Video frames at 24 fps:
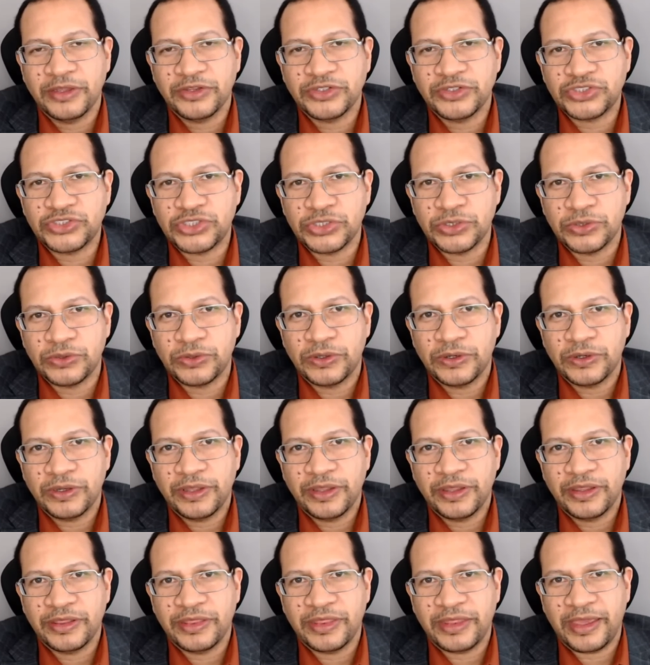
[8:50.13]
to
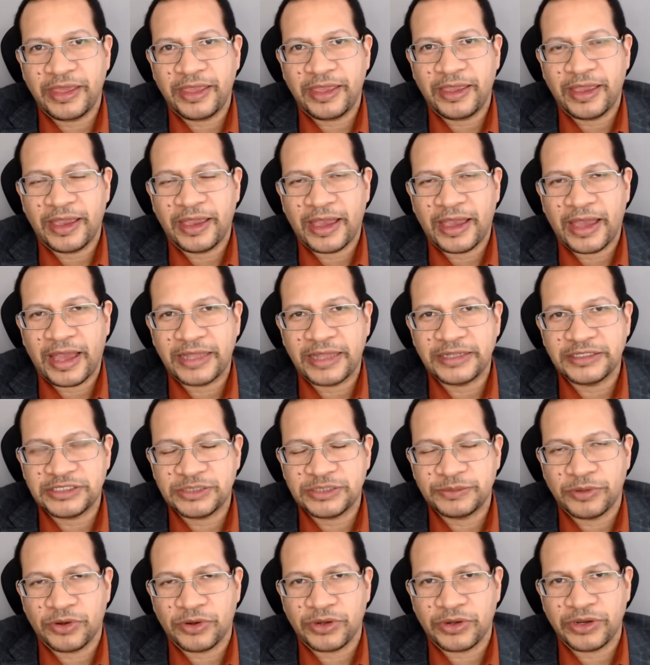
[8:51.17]
the
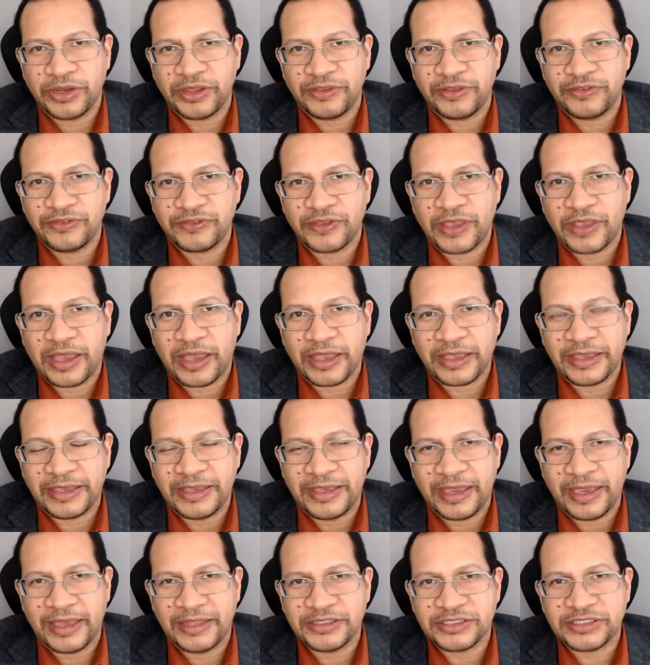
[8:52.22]
antibodies
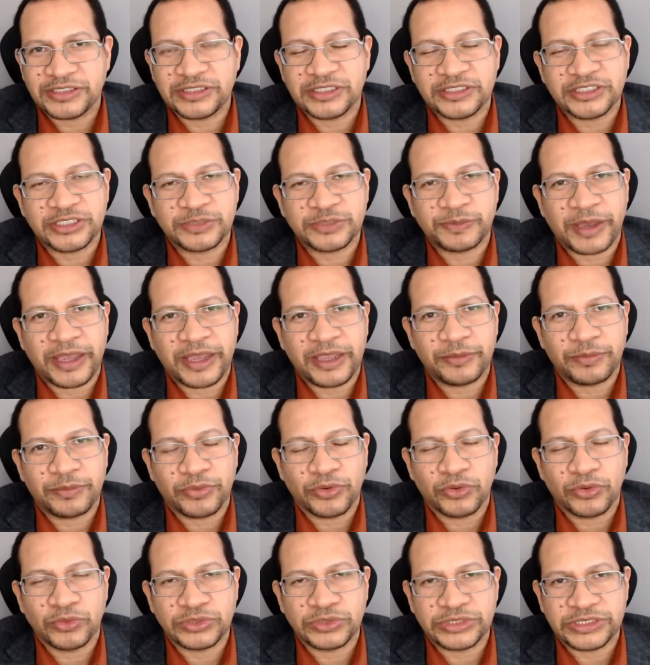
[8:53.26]
against the spike
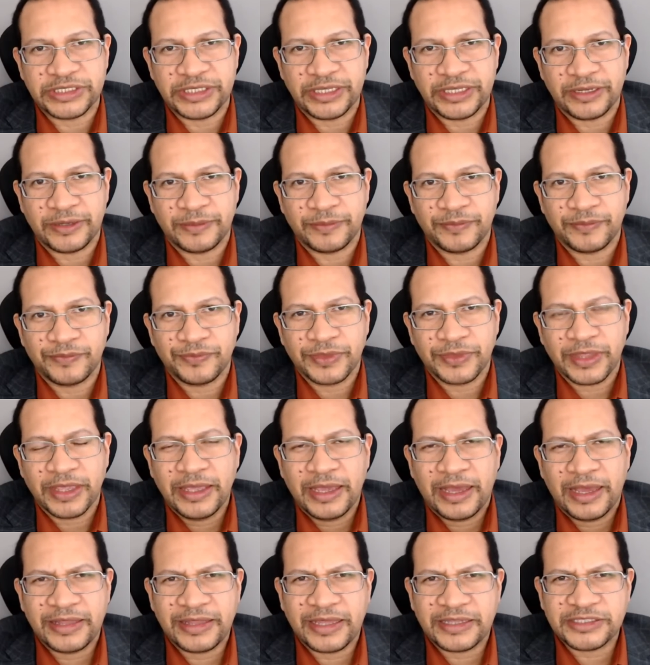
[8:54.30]
protein.
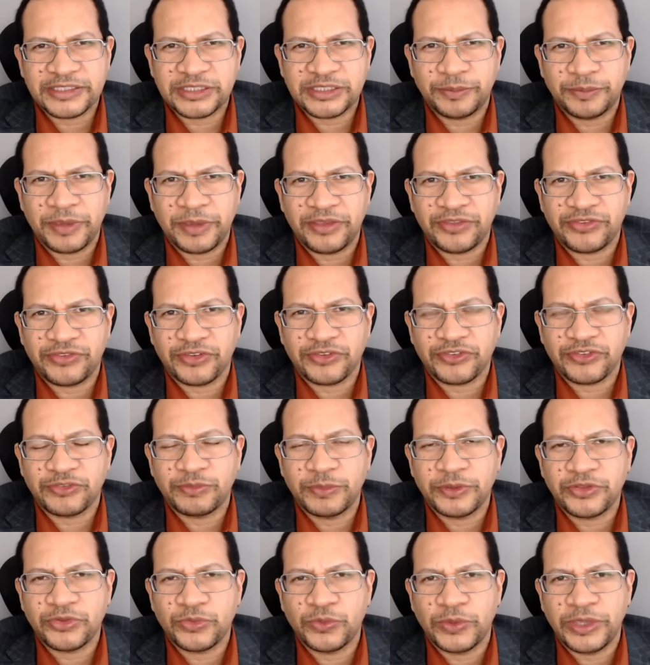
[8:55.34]
And that's the basics
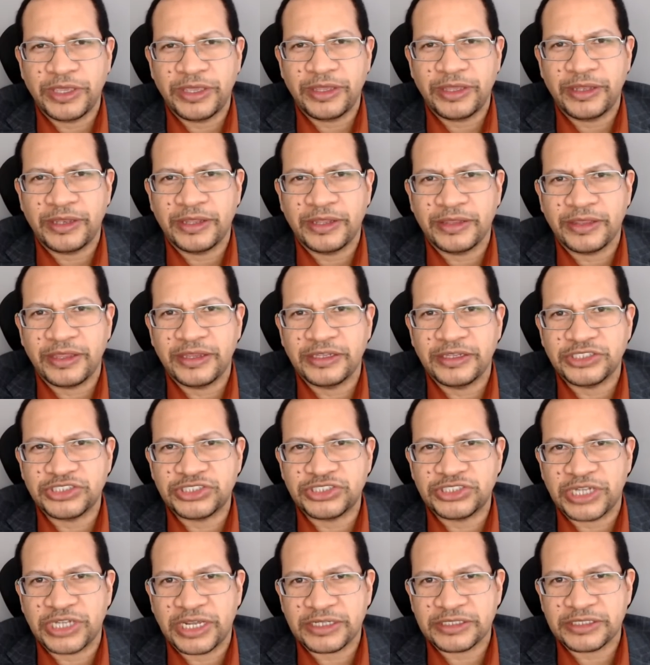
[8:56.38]
between the
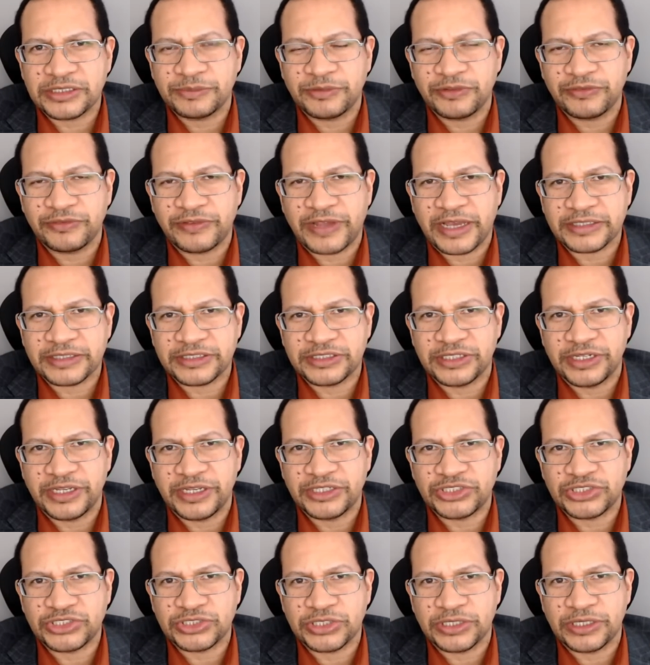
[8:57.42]
injectable
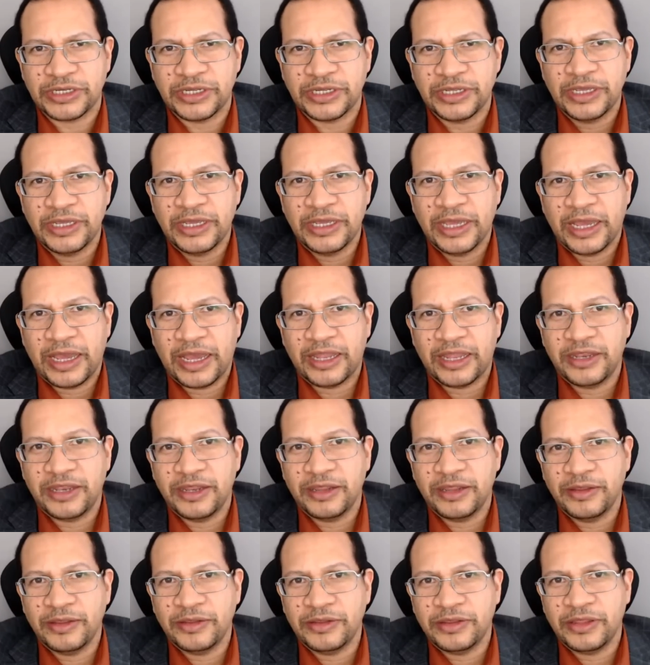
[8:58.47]
vaccination and
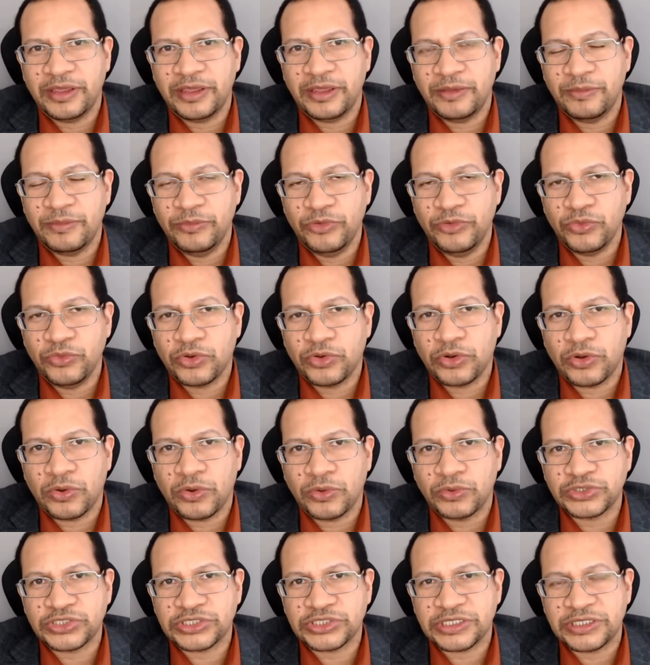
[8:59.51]
the
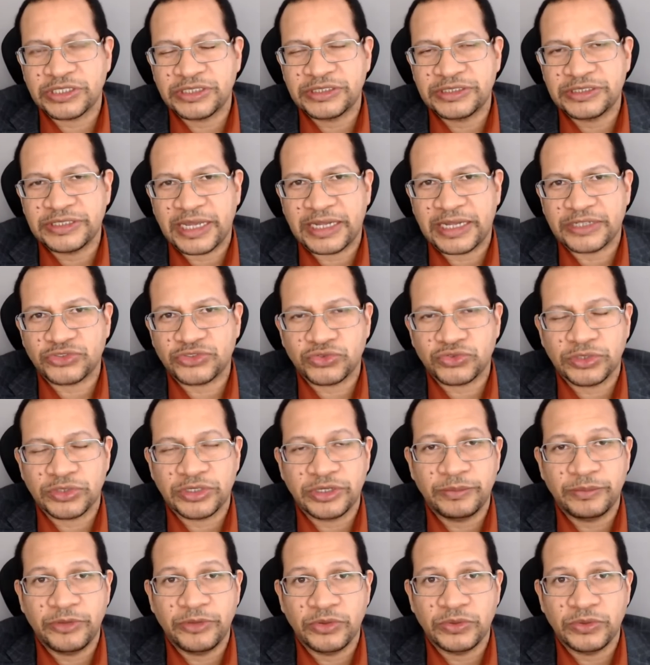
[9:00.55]
mucosal natural
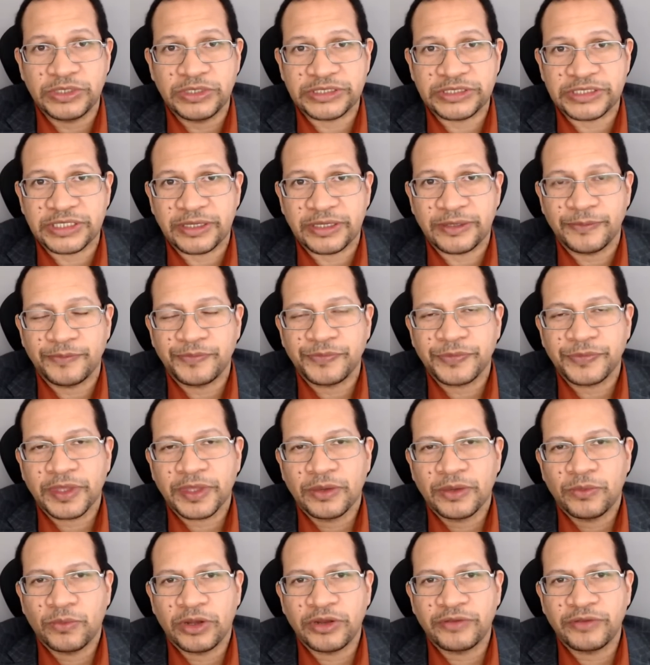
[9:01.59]
immunity.
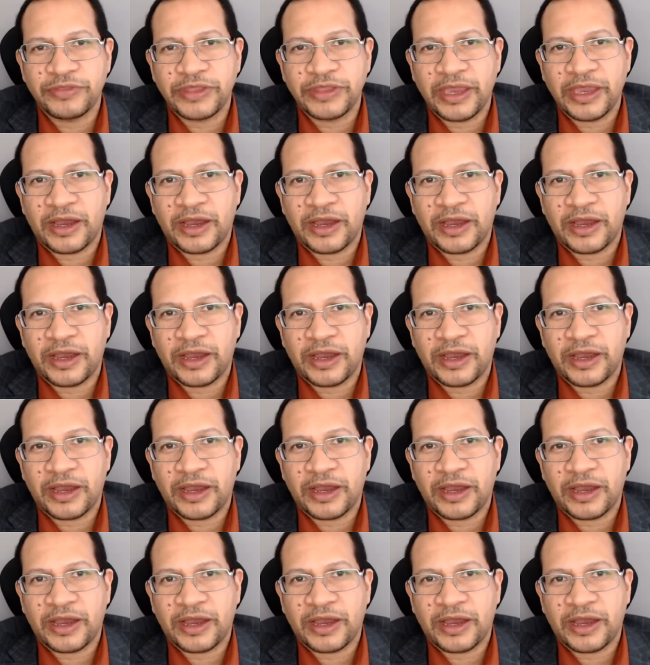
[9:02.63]
One of the